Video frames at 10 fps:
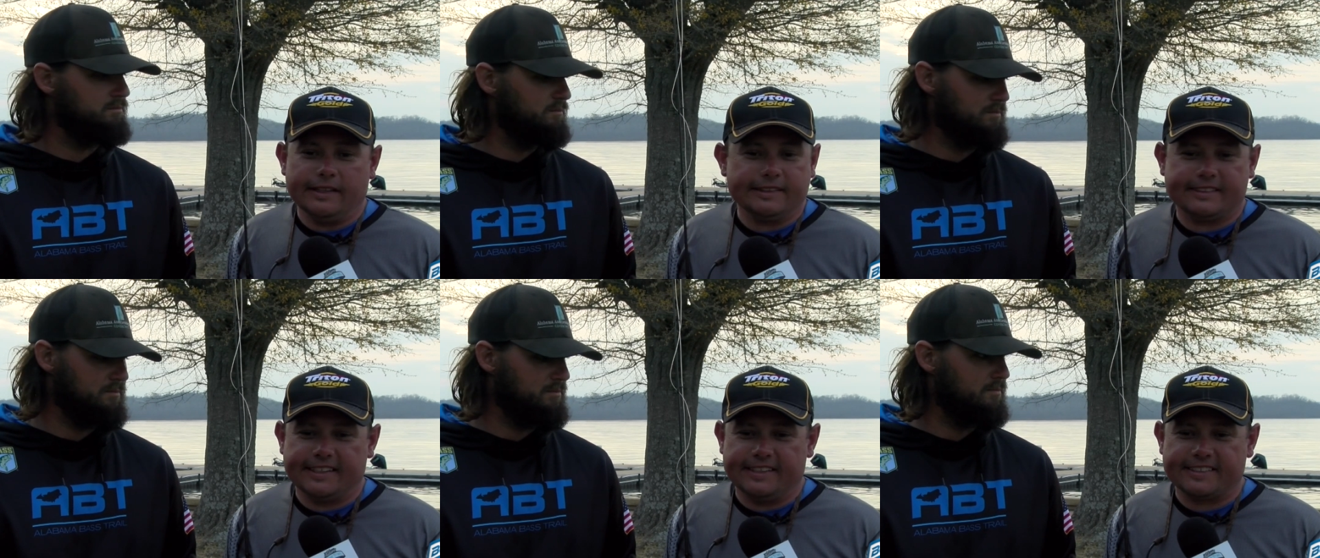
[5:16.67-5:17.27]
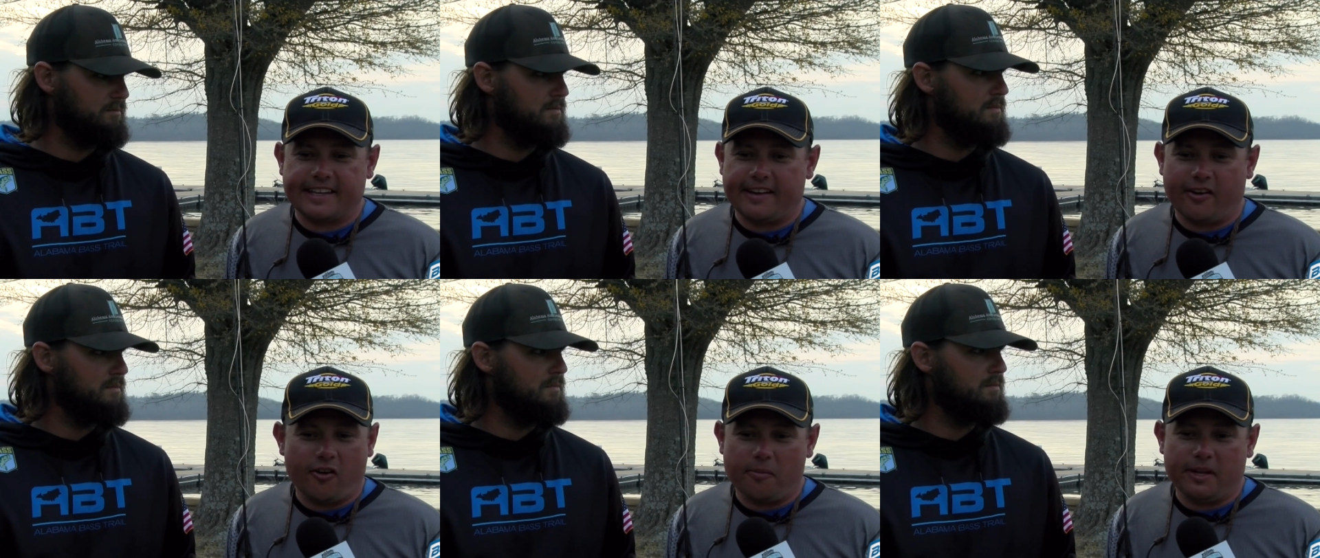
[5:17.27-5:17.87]
Speaker 1: it's it's
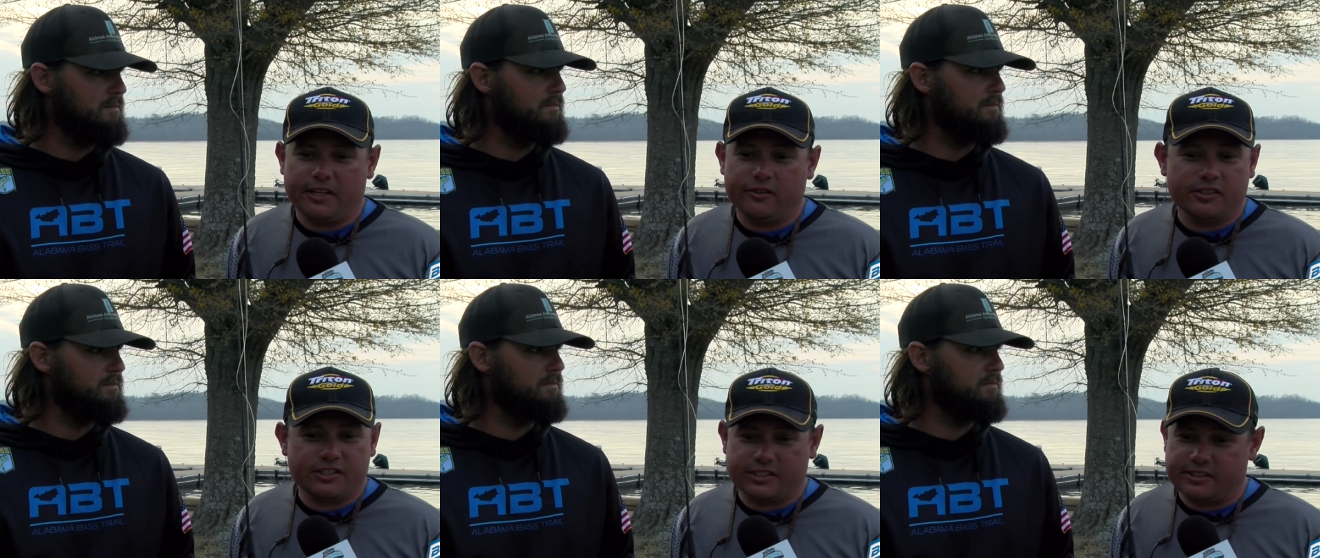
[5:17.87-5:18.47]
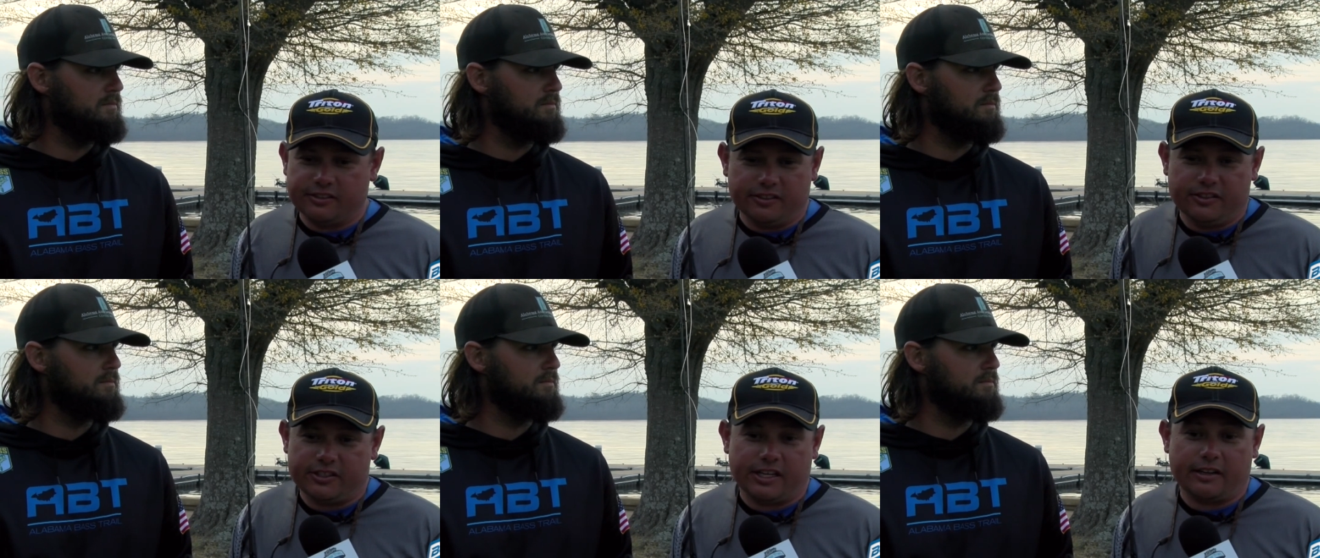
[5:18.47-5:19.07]
kind of hard. I mean, you just
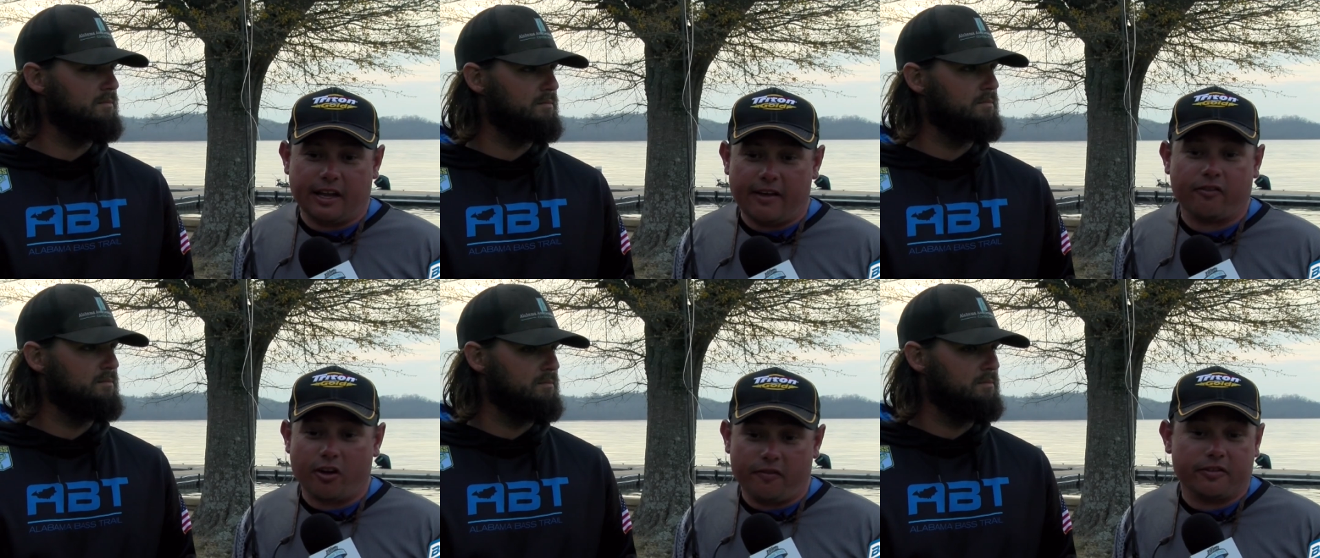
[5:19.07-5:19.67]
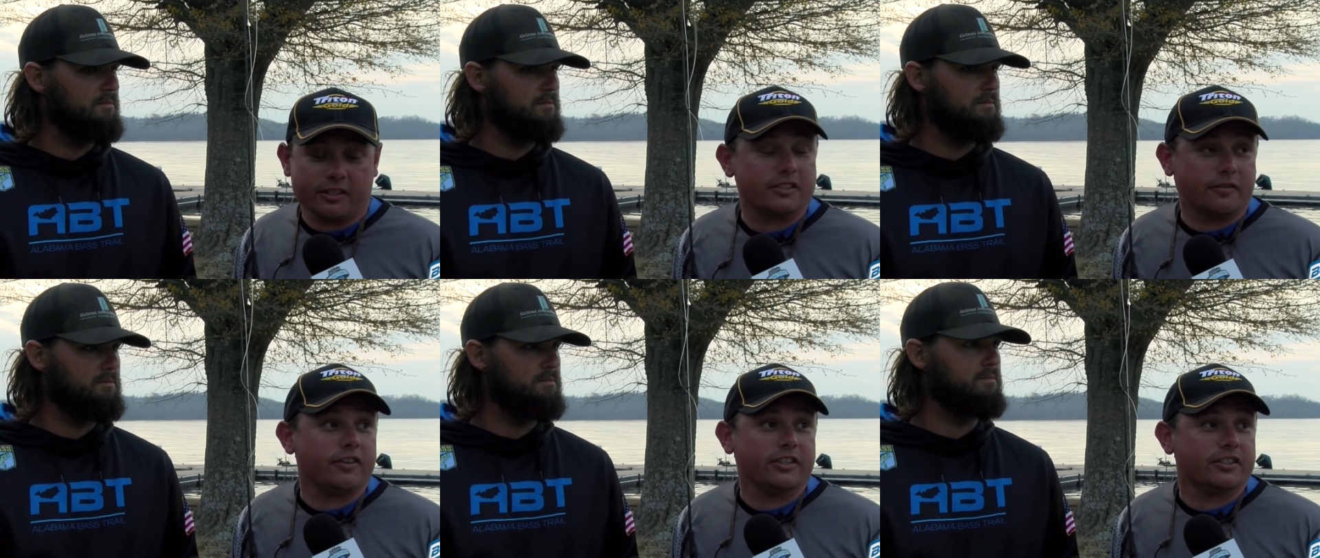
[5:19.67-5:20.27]
you just have to have confidence
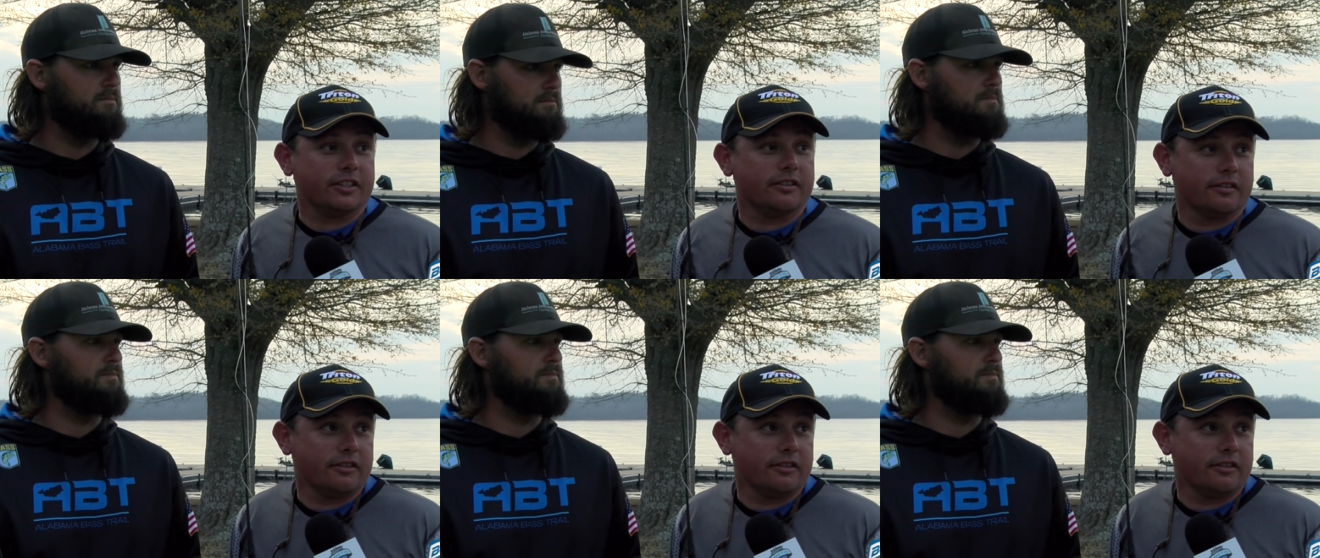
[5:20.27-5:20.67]
to fish it.